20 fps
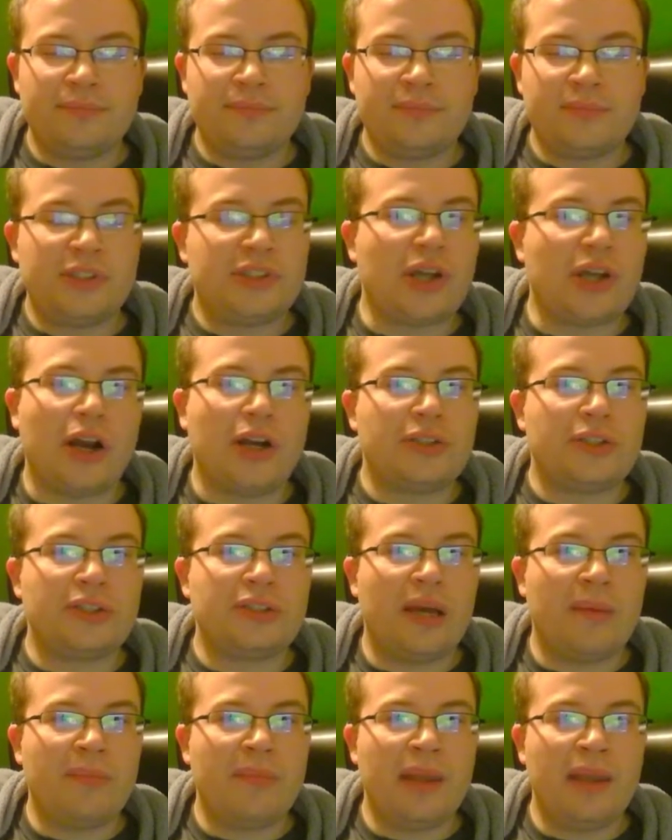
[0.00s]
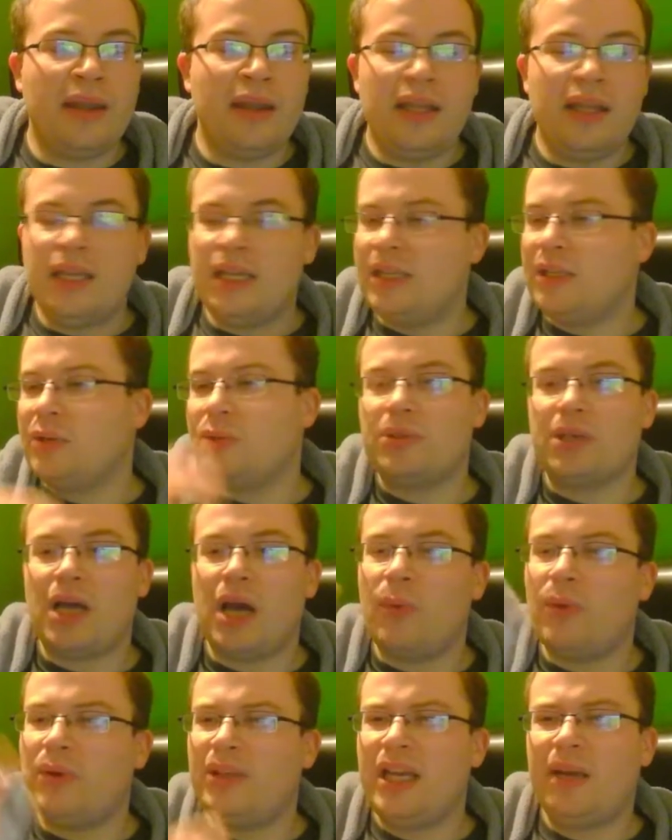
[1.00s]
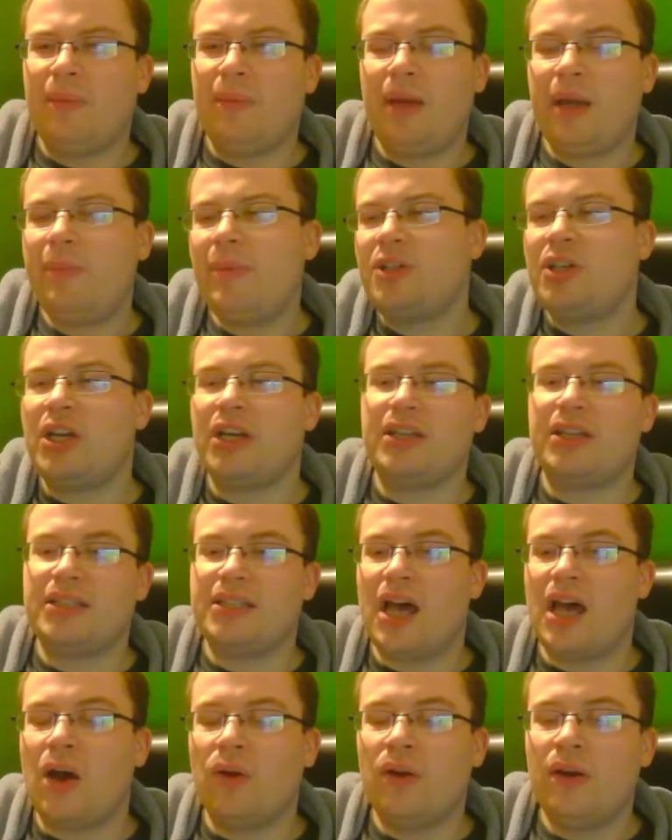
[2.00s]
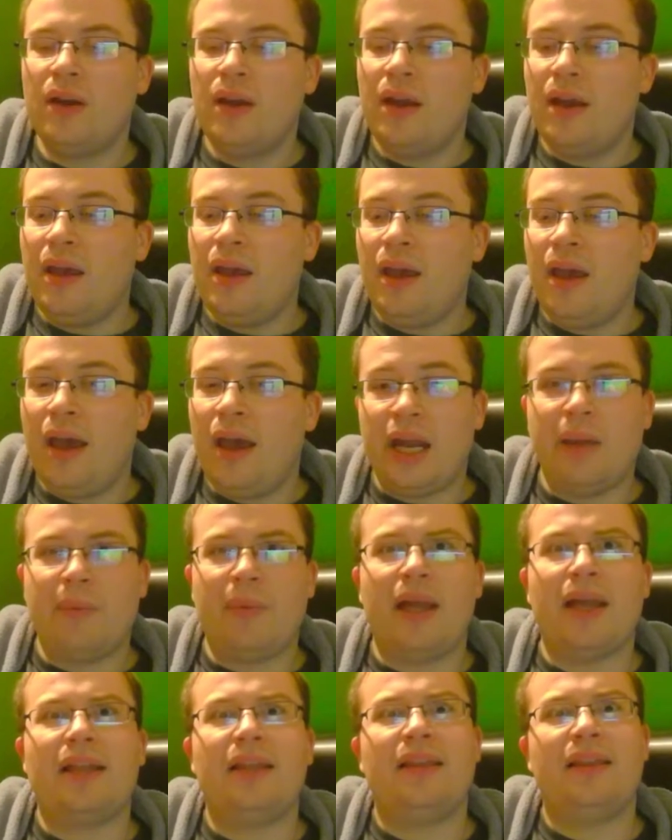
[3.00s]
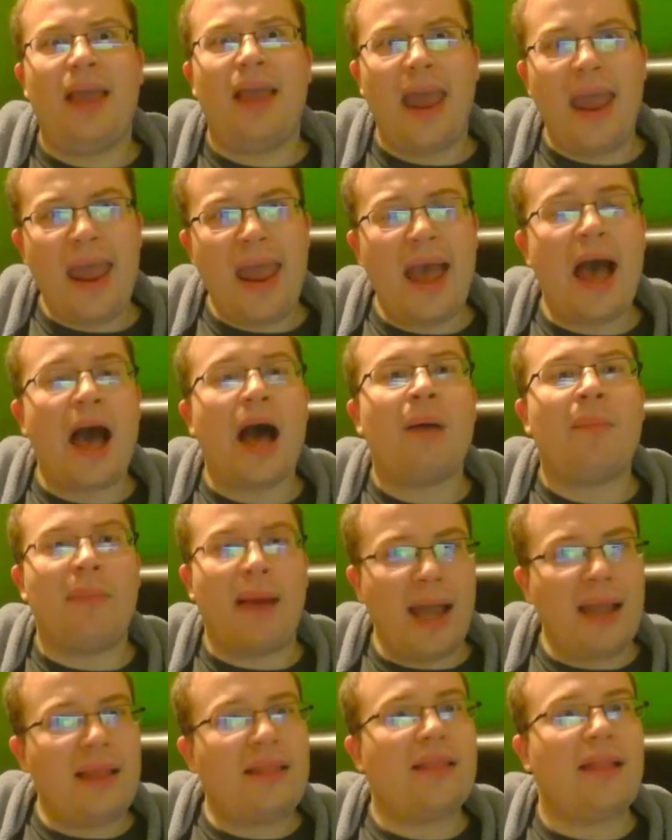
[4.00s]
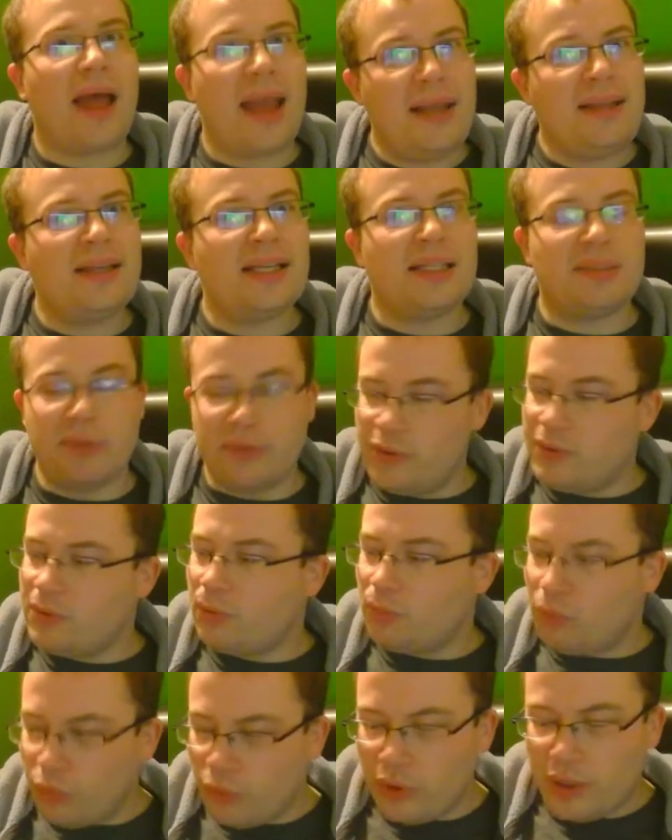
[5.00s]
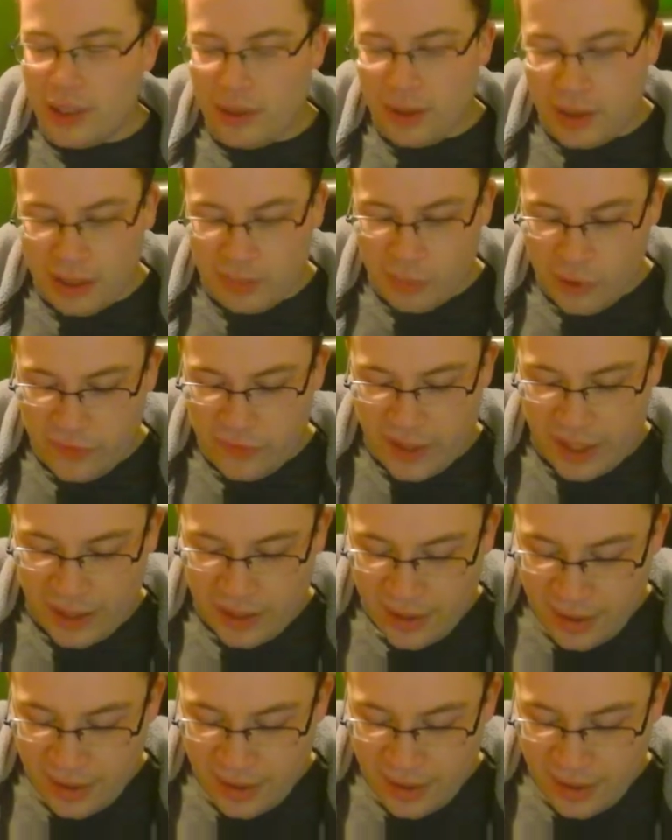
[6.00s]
Stars or something, and just was on one day. I'm like, I'm gonna check this out, and I'm like, damn, I like this one. It was a really good movie.